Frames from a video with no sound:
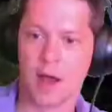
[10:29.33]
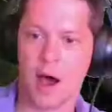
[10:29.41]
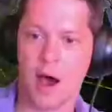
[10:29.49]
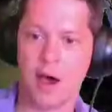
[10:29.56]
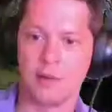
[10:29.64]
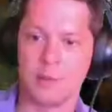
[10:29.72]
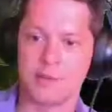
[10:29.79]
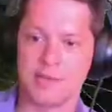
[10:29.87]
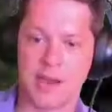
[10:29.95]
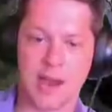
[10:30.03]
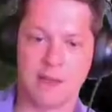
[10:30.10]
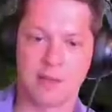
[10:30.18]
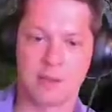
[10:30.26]

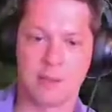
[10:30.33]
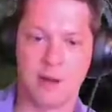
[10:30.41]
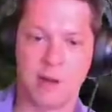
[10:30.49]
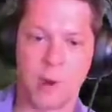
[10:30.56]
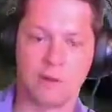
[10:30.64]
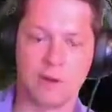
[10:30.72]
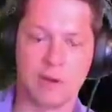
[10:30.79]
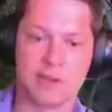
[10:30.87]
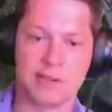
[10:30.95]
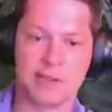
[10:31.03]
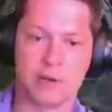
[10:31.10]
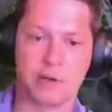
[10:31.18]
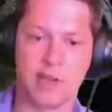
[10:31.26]
100% I'd recommend it over
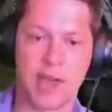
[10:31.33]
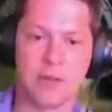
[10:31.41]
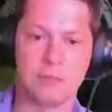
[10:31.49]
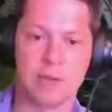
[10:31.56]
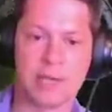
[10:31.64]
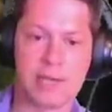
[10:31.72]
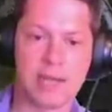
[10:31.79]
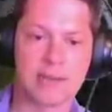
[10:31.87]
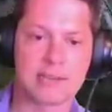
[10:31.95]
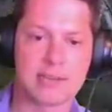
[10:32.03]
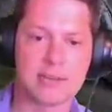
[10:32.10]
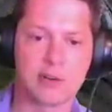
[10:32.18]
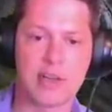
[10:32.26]
its hero time.
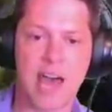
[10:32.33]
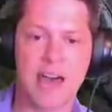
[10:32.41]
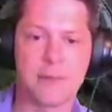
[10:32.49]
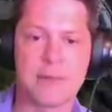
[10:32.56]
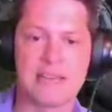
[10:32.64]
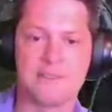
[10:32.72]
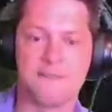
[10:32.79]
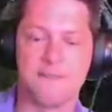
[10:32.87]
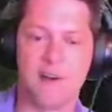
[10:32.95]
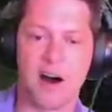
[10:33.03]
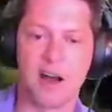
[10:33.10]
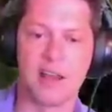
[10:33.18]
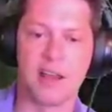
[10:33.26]
Its hero time is
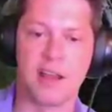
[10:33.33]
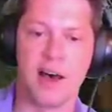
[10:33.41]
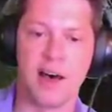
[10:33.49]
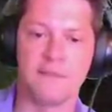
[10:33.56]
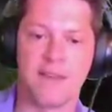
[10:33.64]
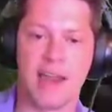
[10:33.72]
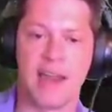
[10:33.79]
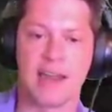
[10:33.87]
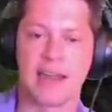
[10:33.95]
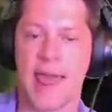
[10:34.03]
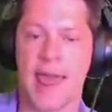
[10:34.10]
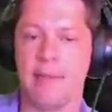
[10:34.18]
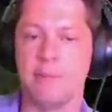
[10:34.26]
fun enough and it
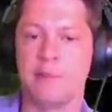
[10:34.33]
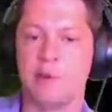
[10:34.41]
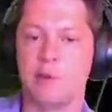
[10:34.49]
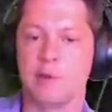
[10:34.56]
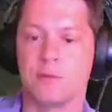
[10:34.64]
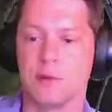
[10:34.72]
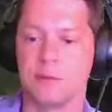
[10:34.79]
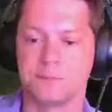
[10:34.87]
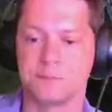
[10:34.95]
can be useful